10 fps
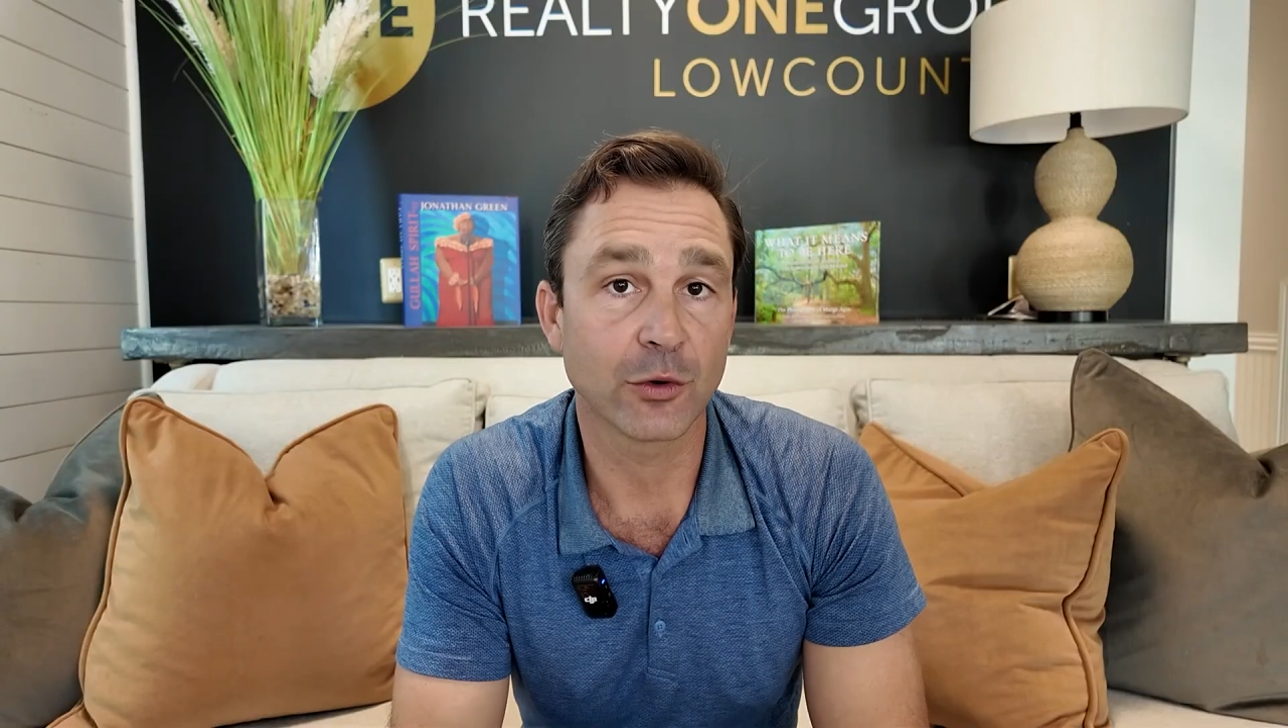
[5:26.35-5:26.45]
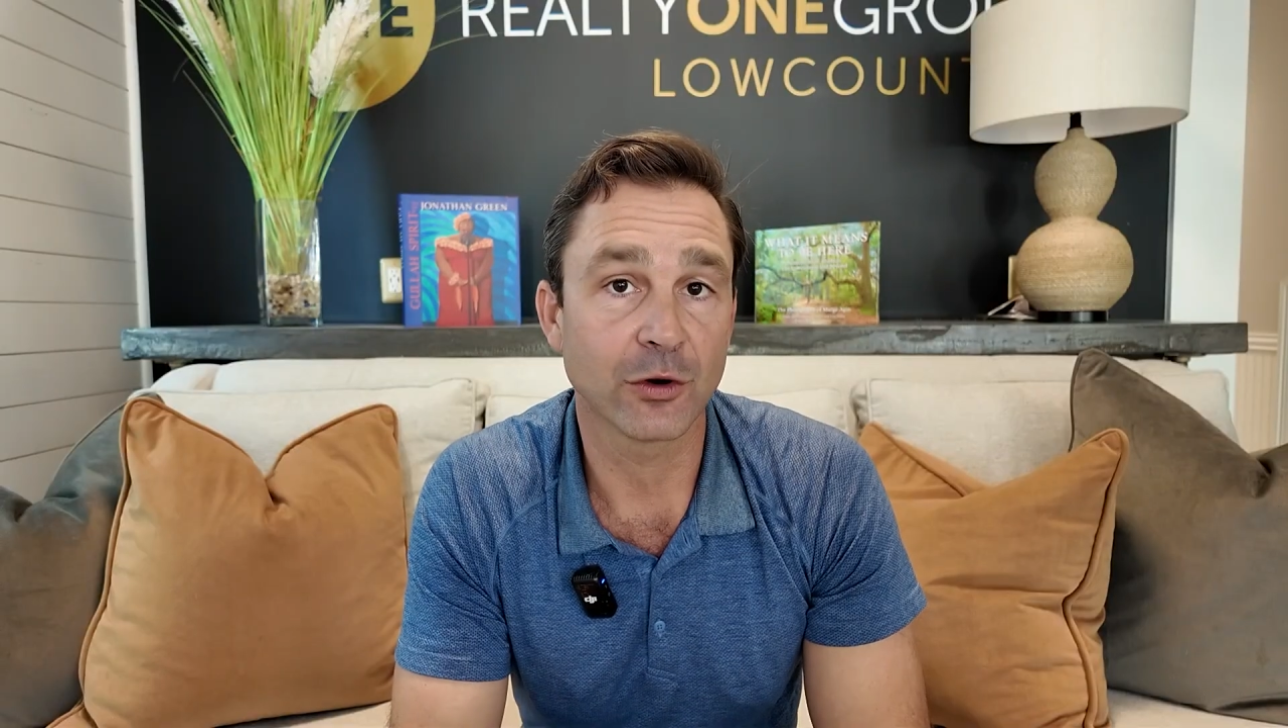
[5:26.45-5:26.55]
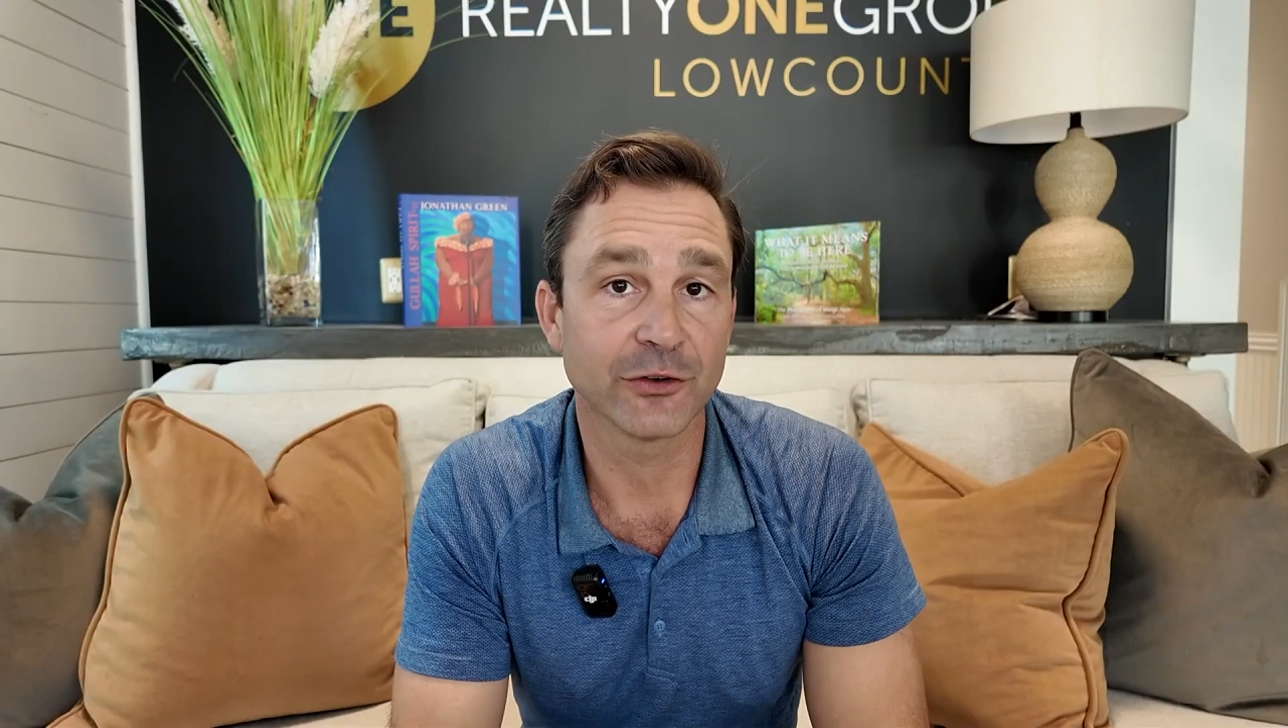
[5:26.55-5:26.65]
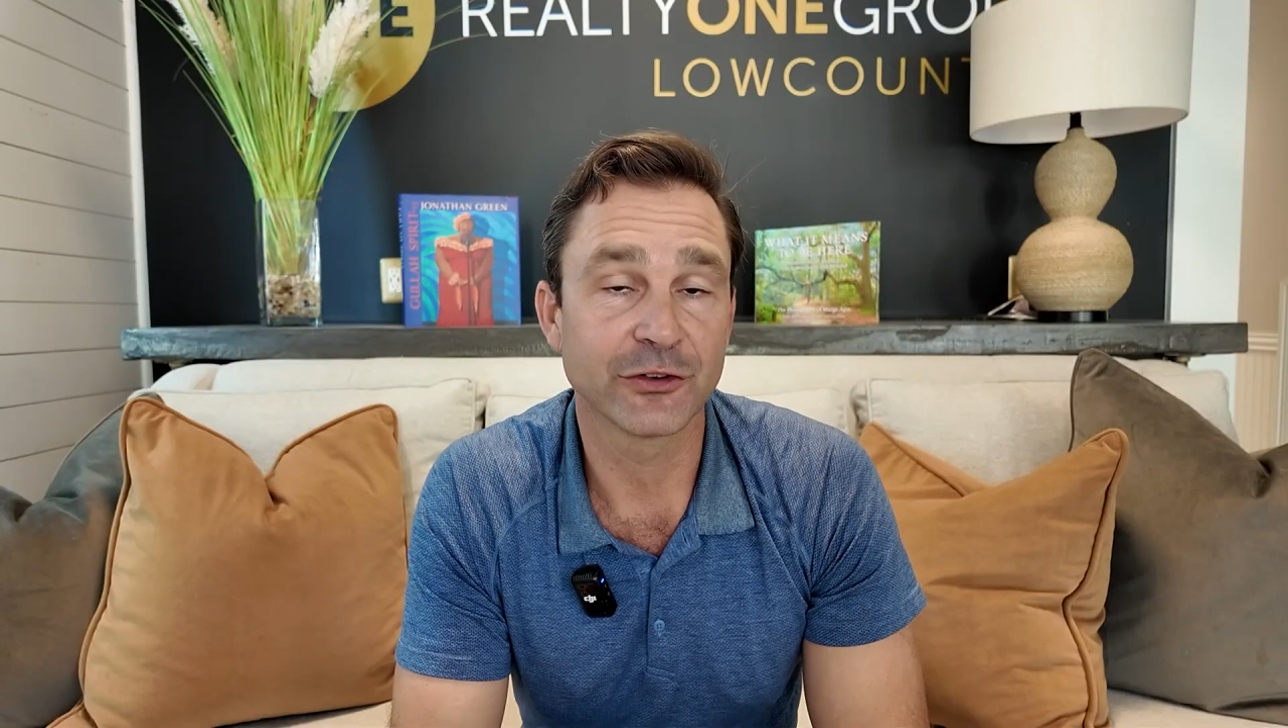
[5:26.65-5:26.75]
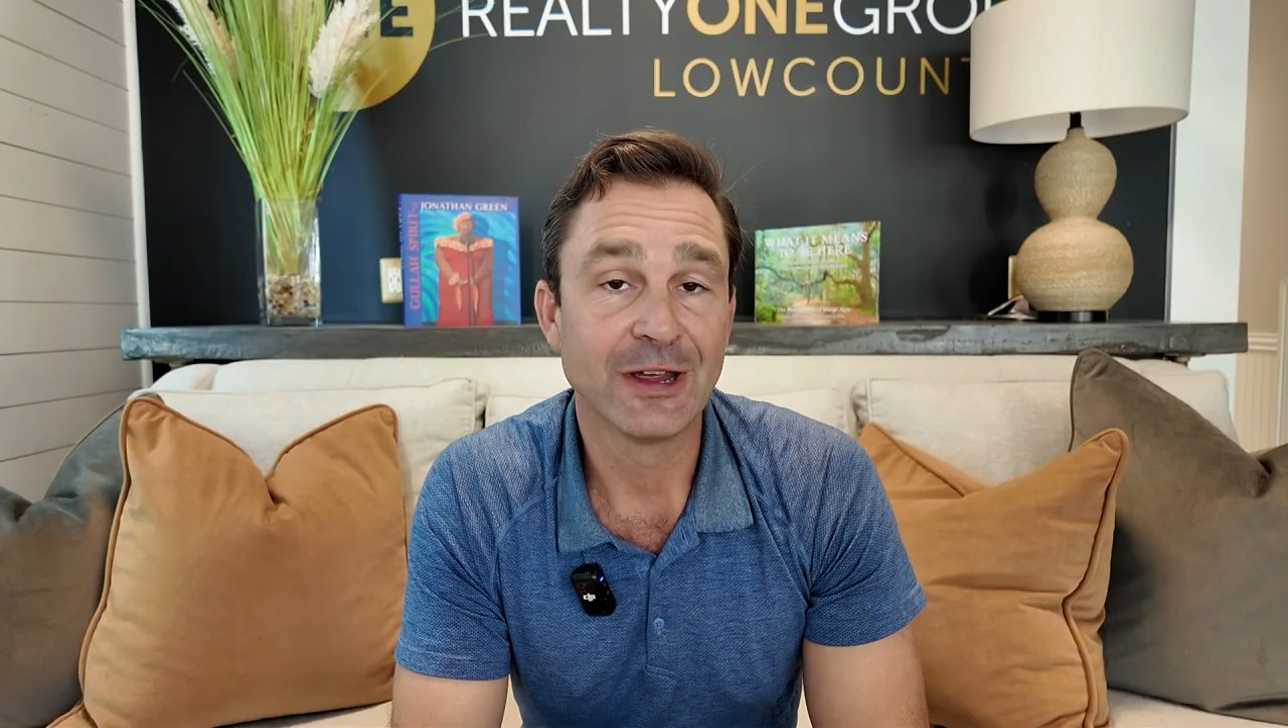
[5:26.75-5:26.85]

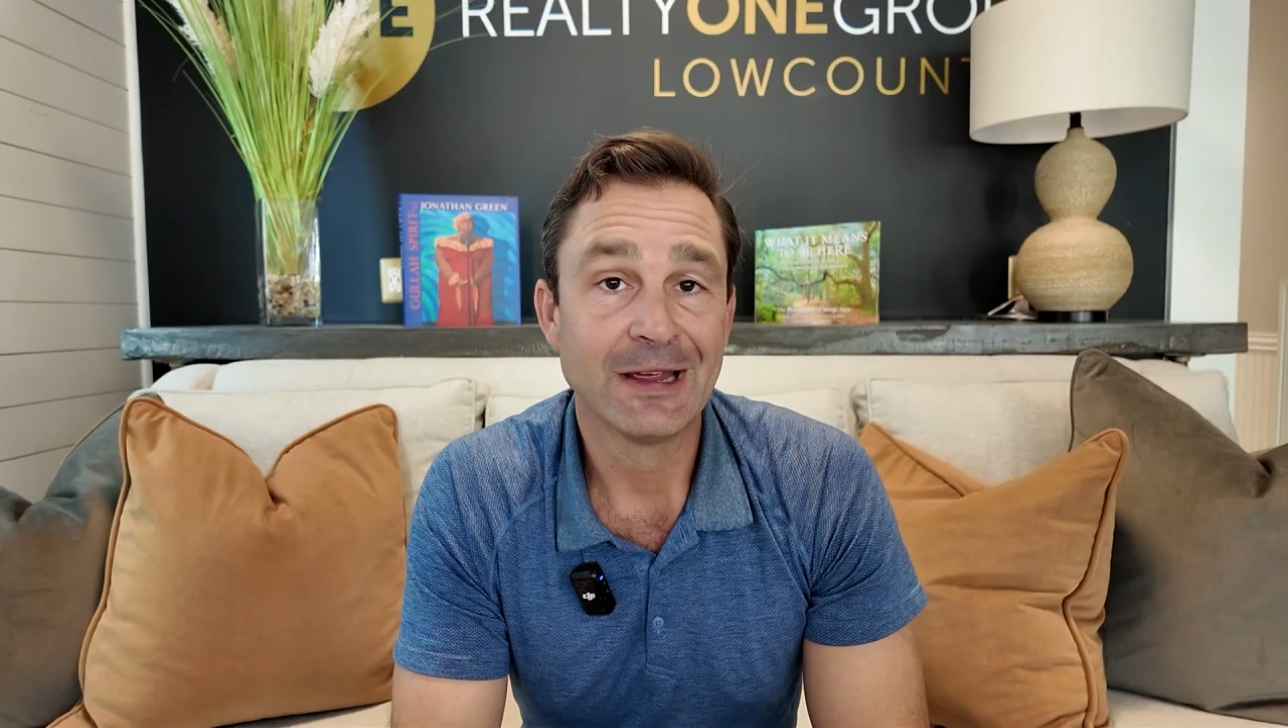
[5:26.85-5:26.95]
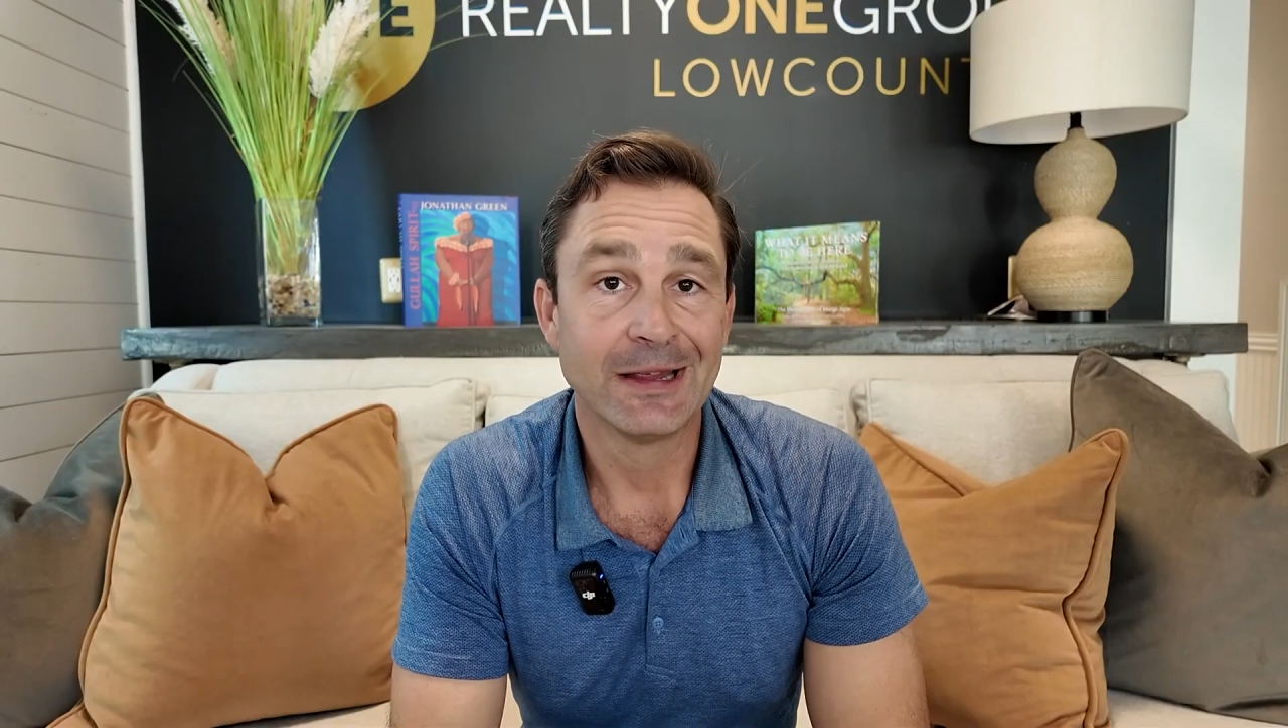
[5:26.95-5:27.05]
course